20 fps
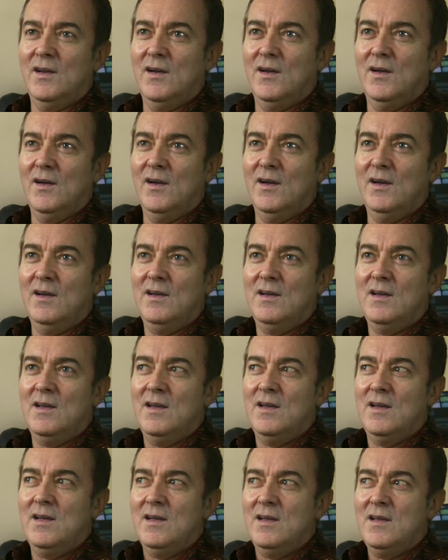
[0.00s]
uh,
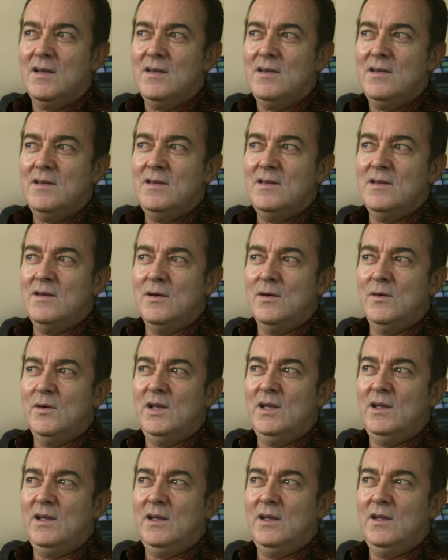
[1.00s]
you know
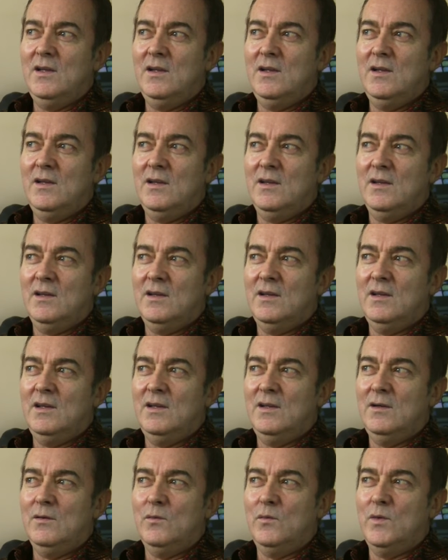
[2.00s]
he he
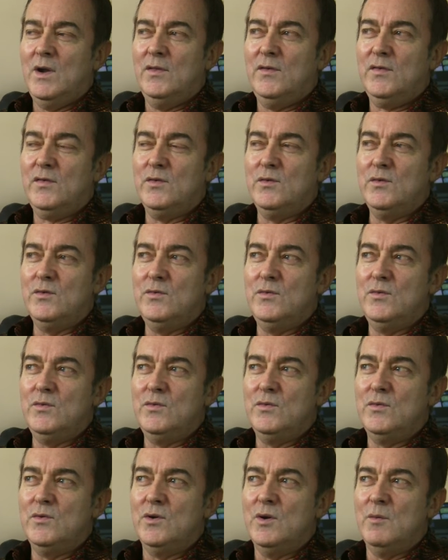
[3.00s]
he read through
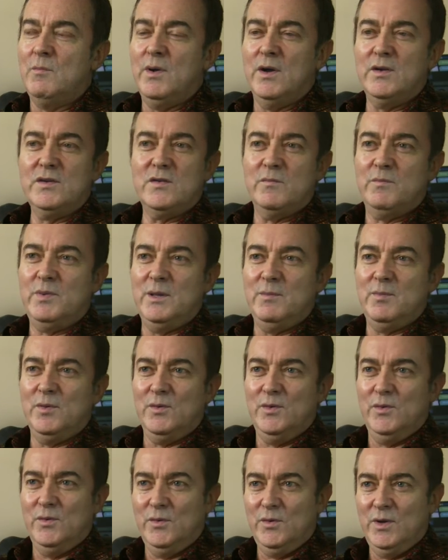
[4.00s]
a bunch of
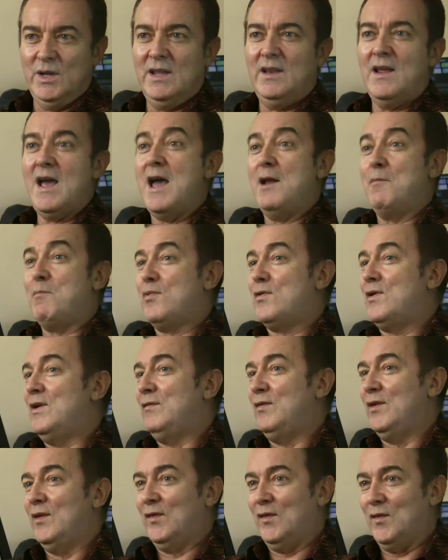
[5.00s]
people who he had
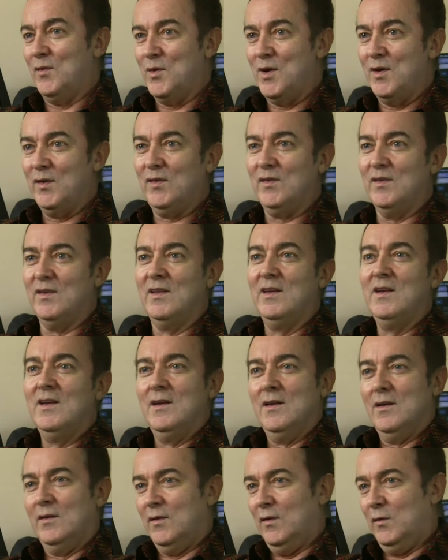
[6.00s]
previous to us and
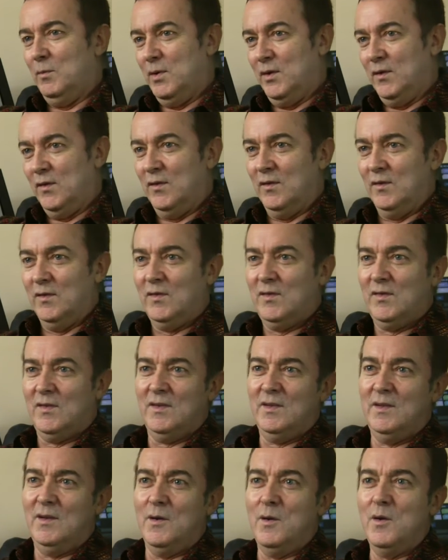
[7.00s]
this person's
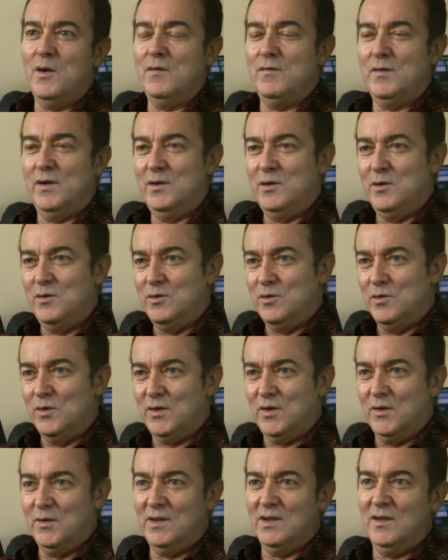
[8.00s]
you know over in New
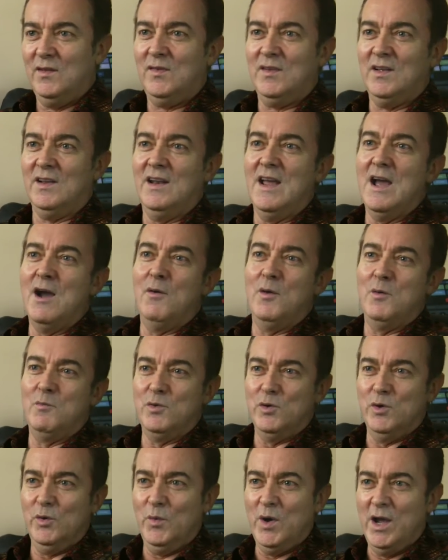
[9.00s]
York doing this thing now on
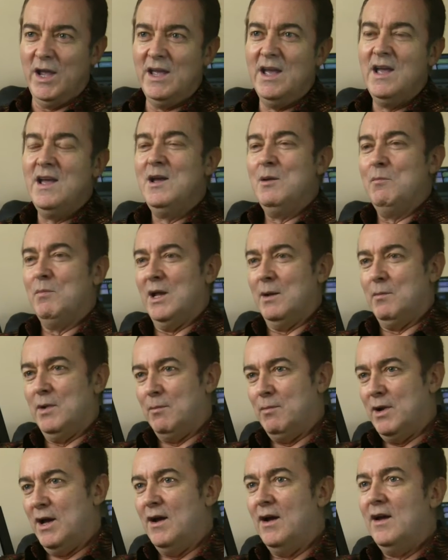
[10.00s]
Broadway blah
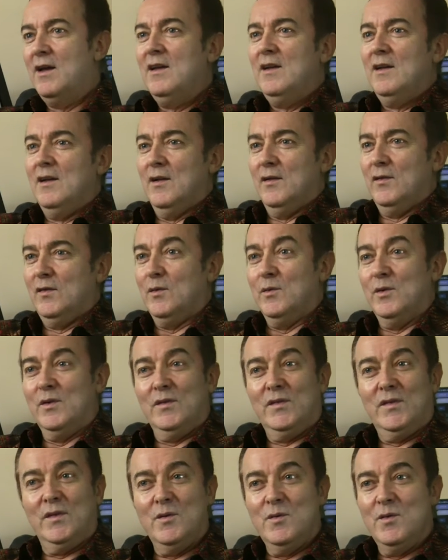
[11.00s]
blah blah and so on
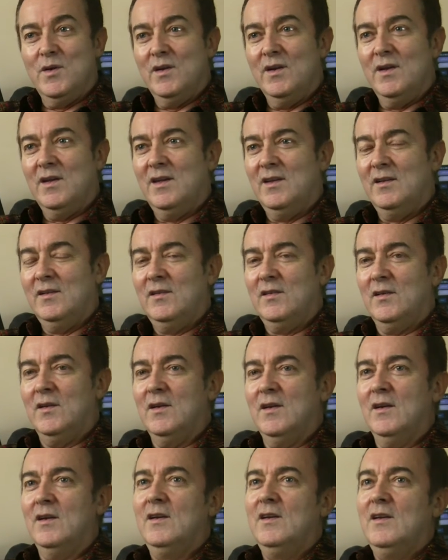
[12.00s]
and so on and
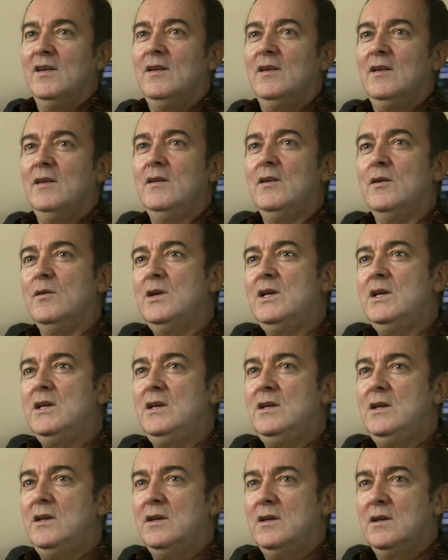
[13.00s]
uh, you know
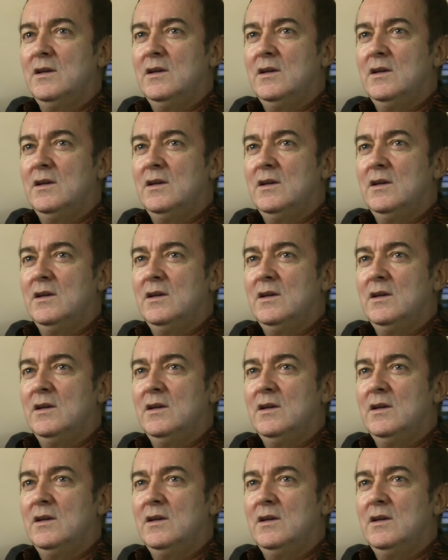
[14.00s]
he